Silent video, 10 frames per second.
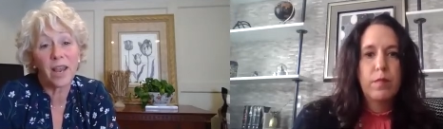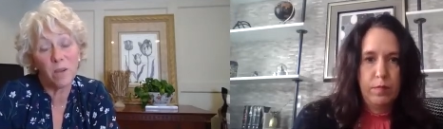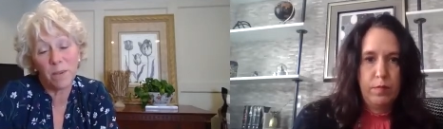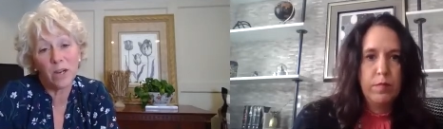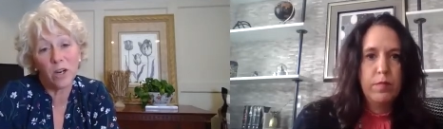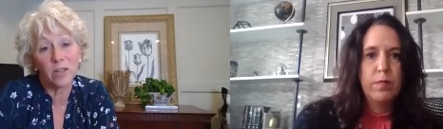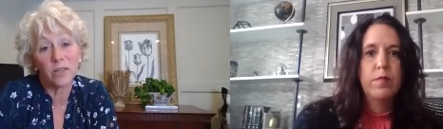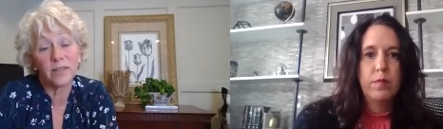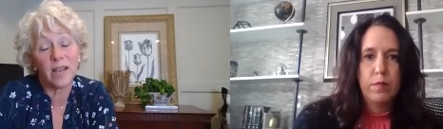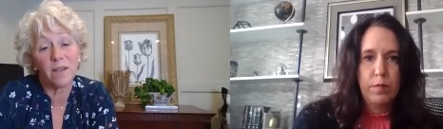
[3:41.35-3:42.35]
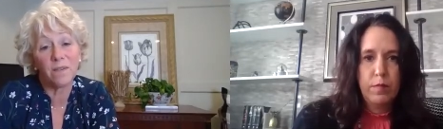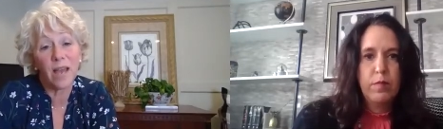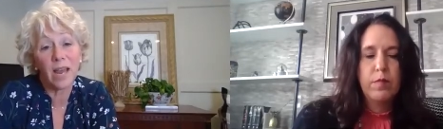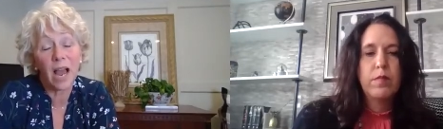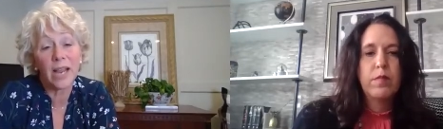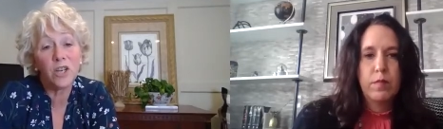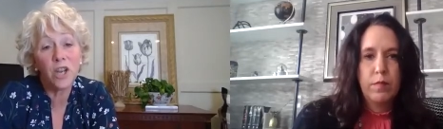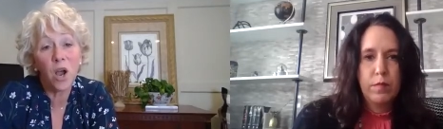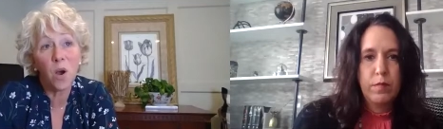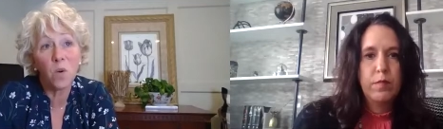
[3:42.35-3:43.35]
Speaker 1: keeping her safe. And I
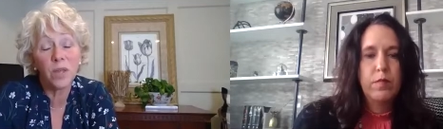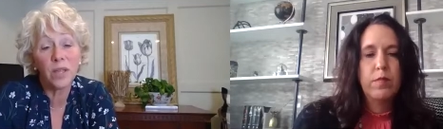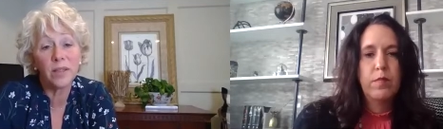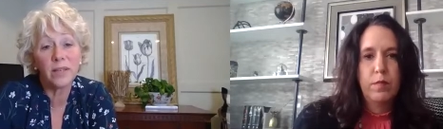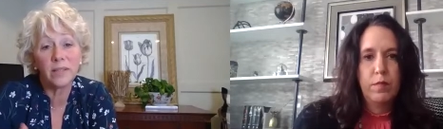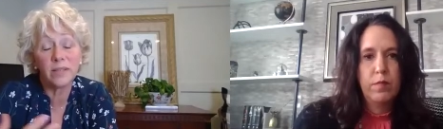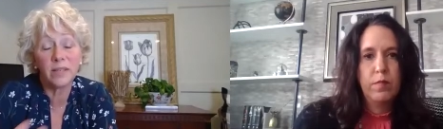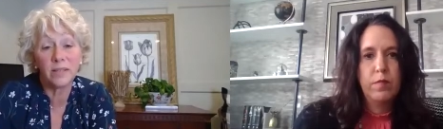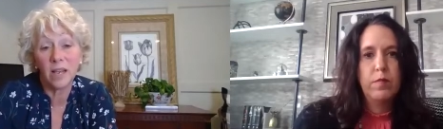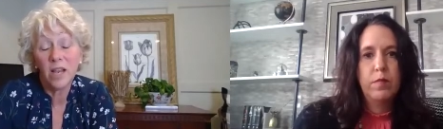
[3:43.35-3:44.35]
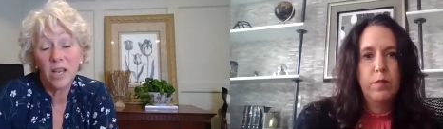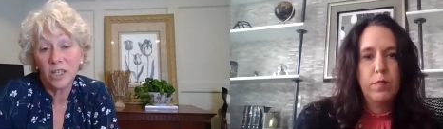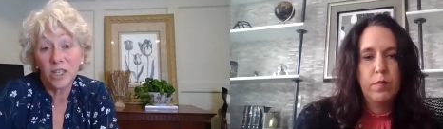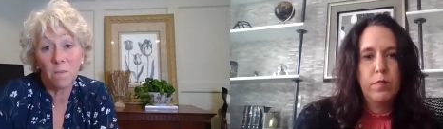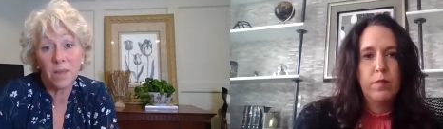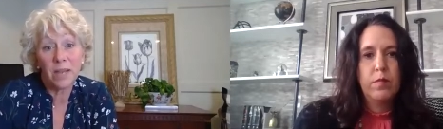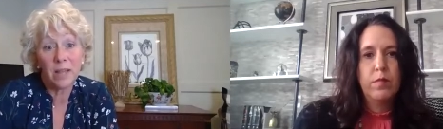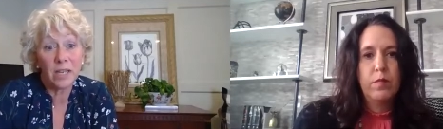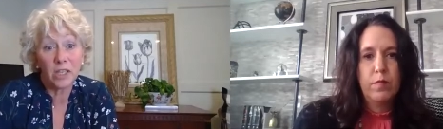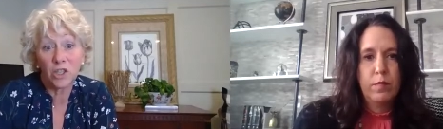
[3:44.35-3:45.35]
know that this is something
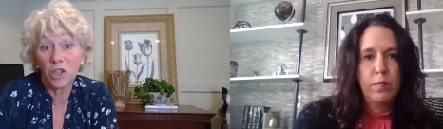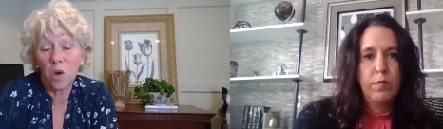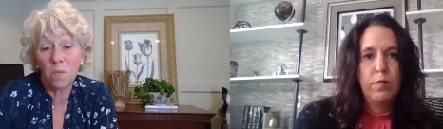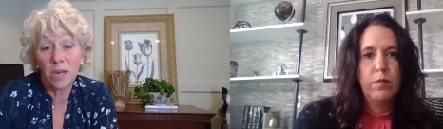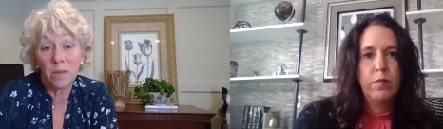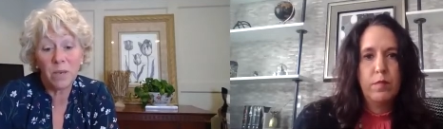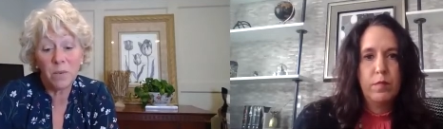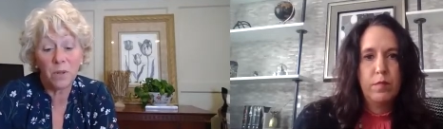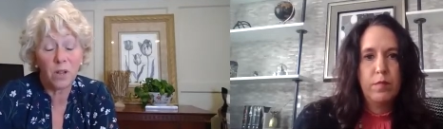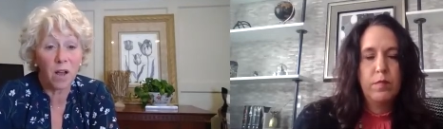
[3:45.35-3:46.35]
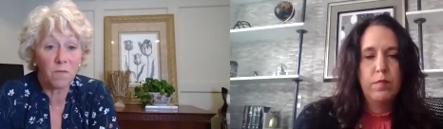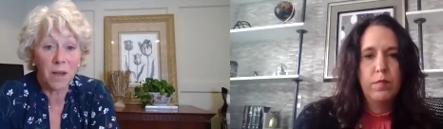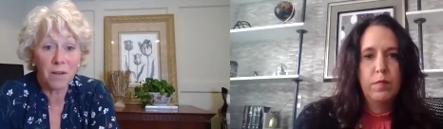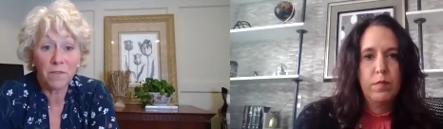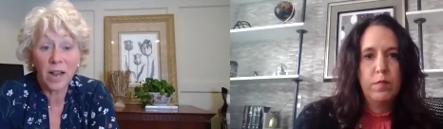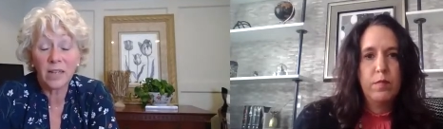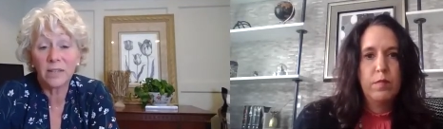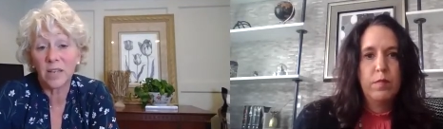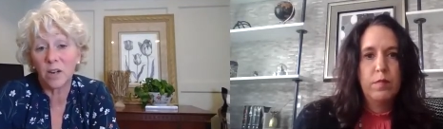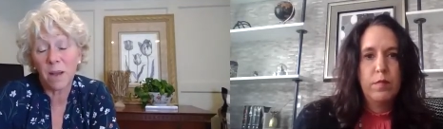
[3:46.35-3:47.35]
that so many people of my
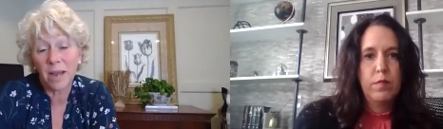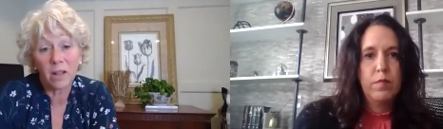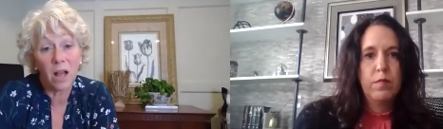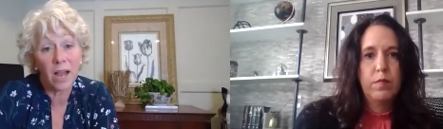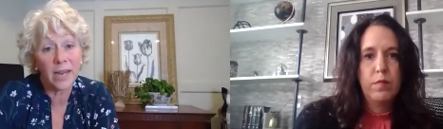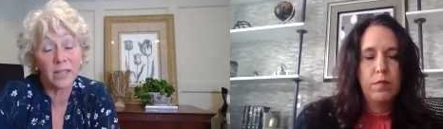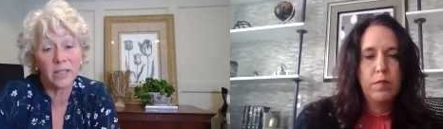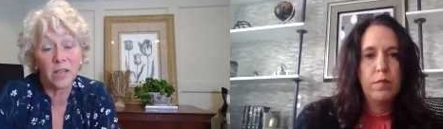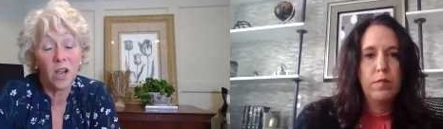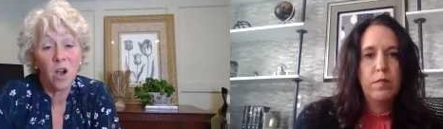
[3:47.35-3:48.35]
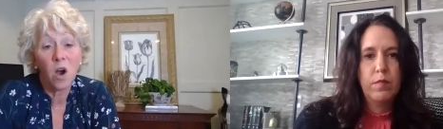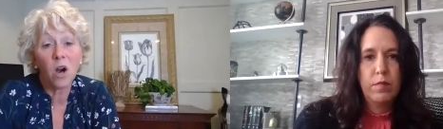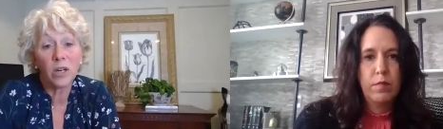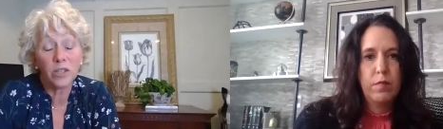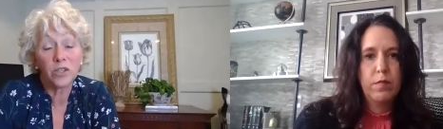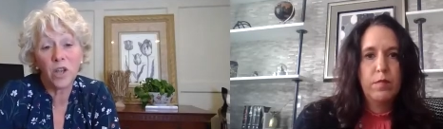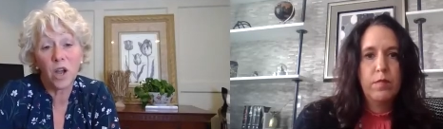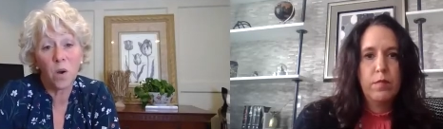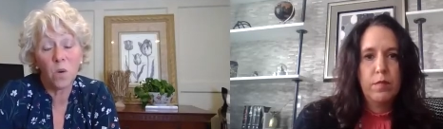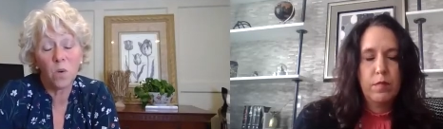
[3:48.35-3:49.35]
friends and my clients are
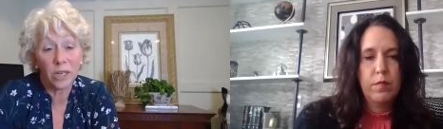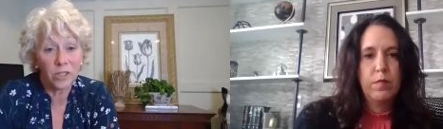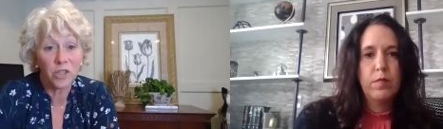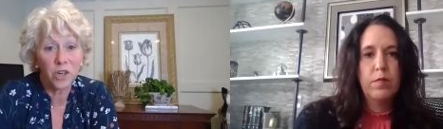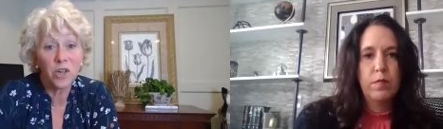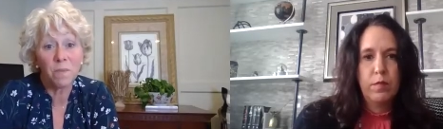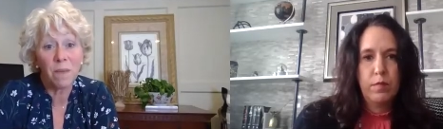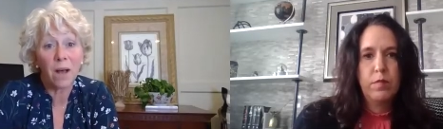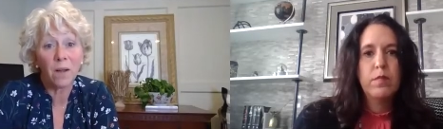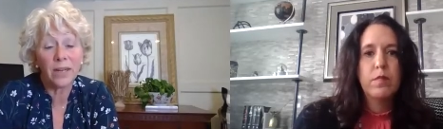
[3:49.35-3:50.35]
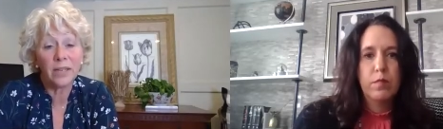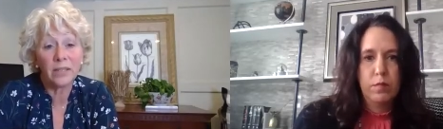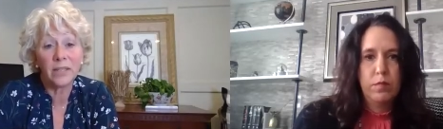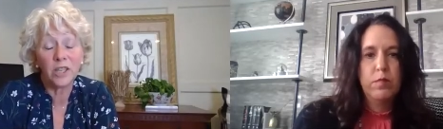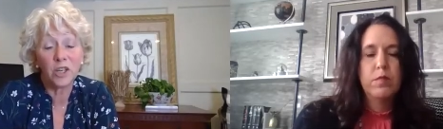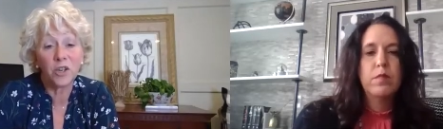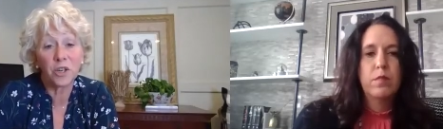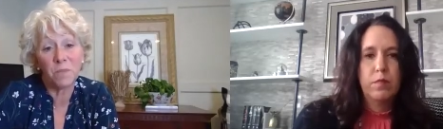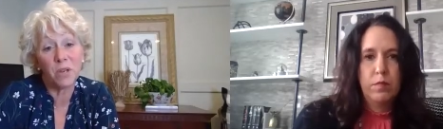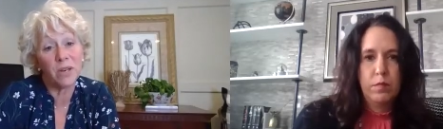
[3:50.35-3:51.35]
so concerned about in senior
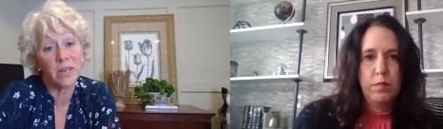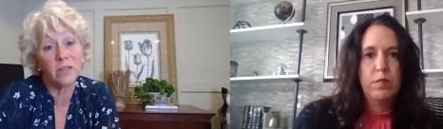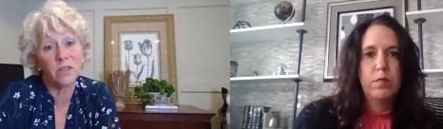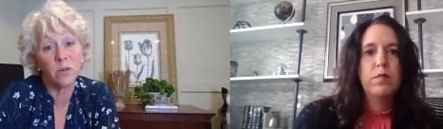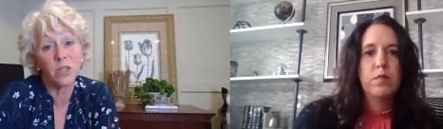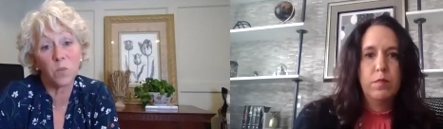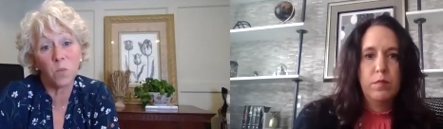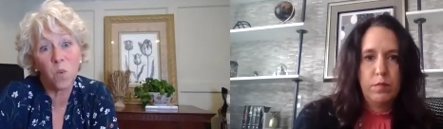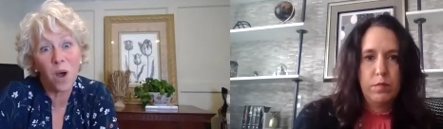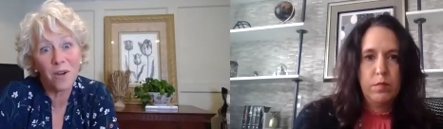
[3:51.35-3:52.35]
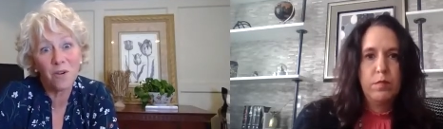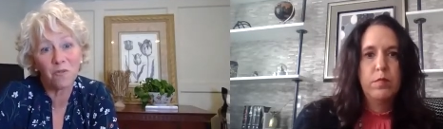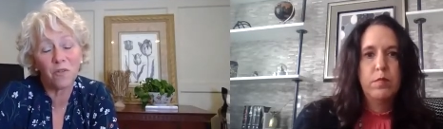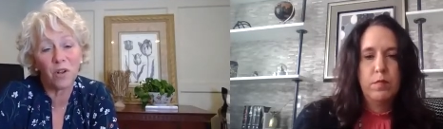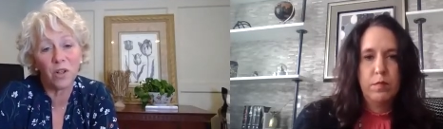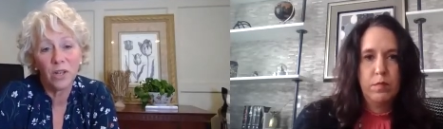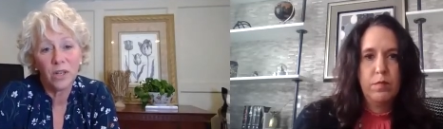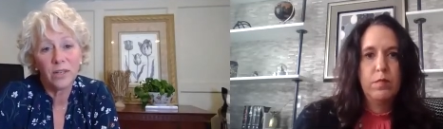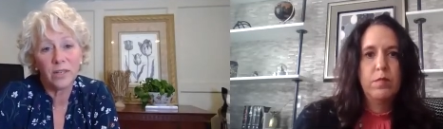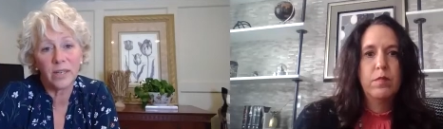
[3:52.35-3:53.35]
communities. So it's wonderful
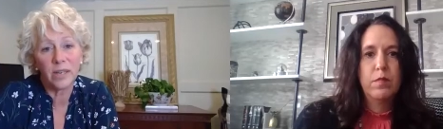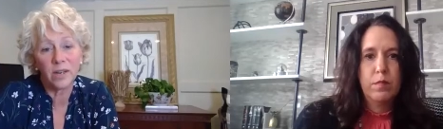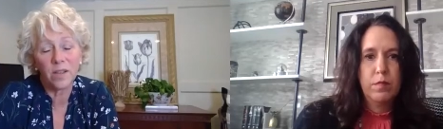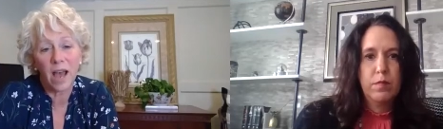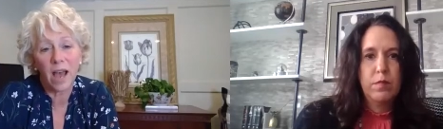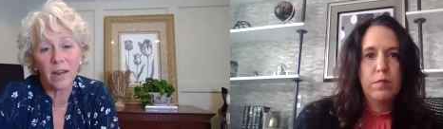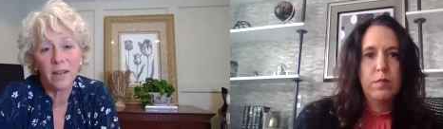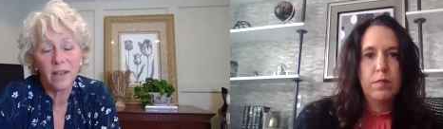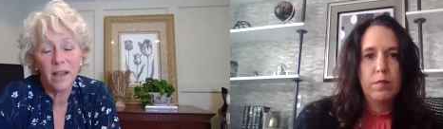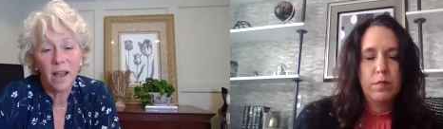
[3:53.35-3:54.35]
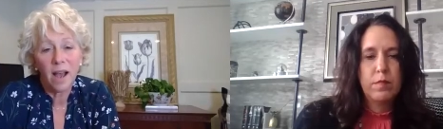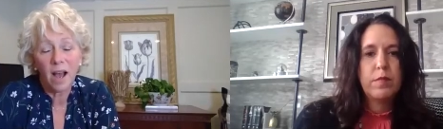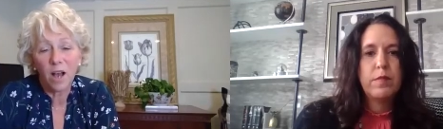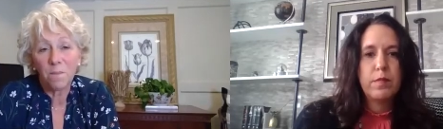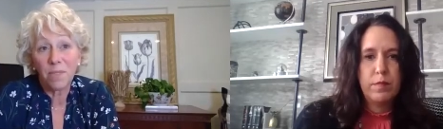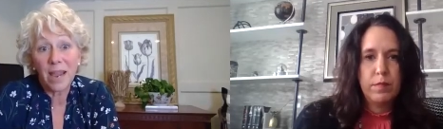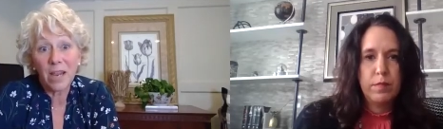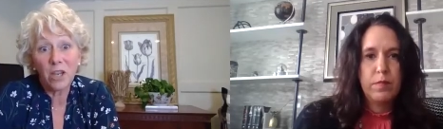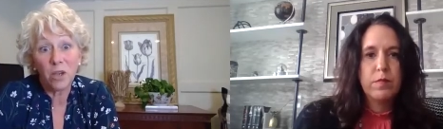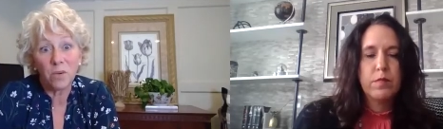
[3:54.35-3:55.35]
to hear that.
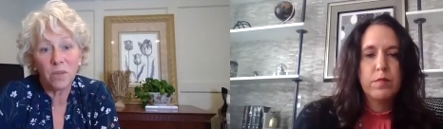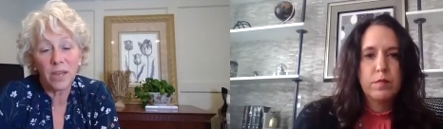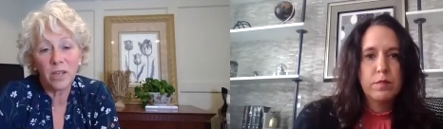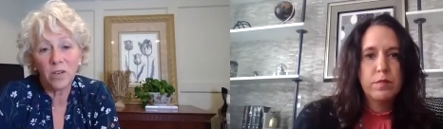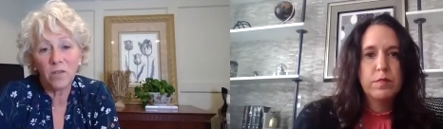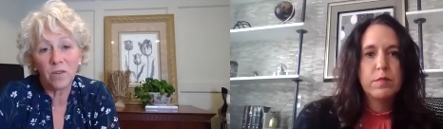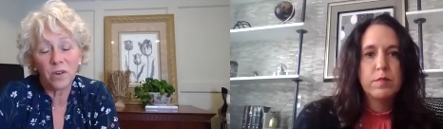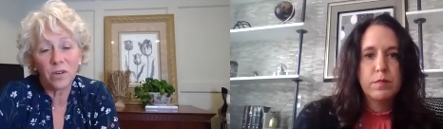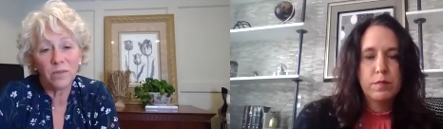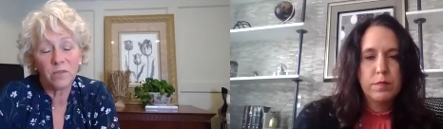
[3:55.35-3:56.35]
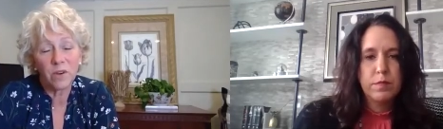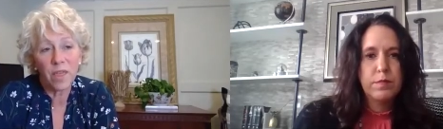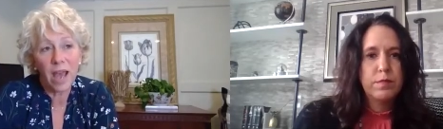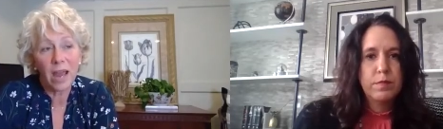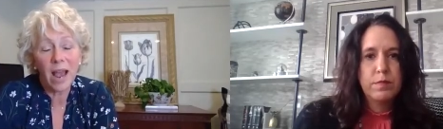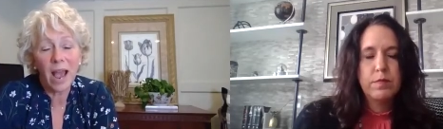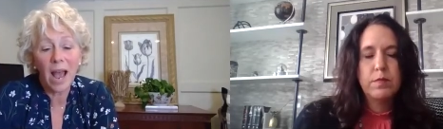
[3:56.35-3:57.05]
Thank you for that.